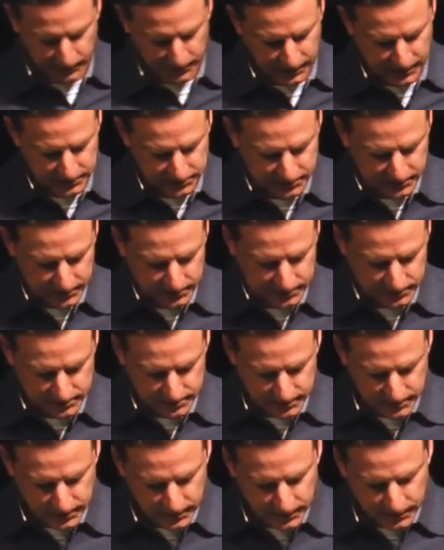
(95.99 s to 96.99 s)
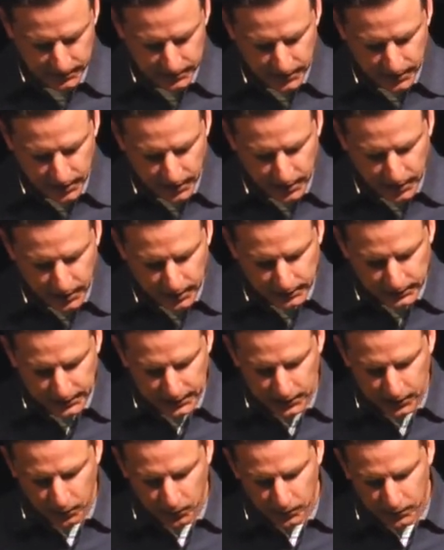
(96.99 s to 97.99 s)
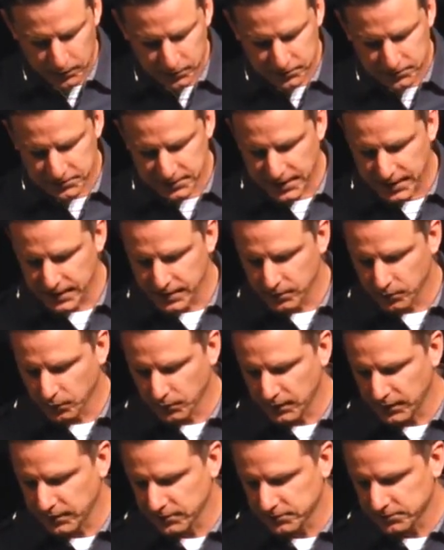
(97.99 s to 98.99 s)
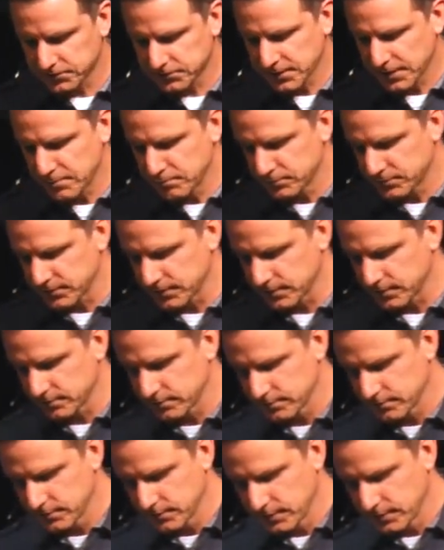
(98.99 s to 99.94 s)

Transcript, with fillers: It says, Let no one say when he is tempted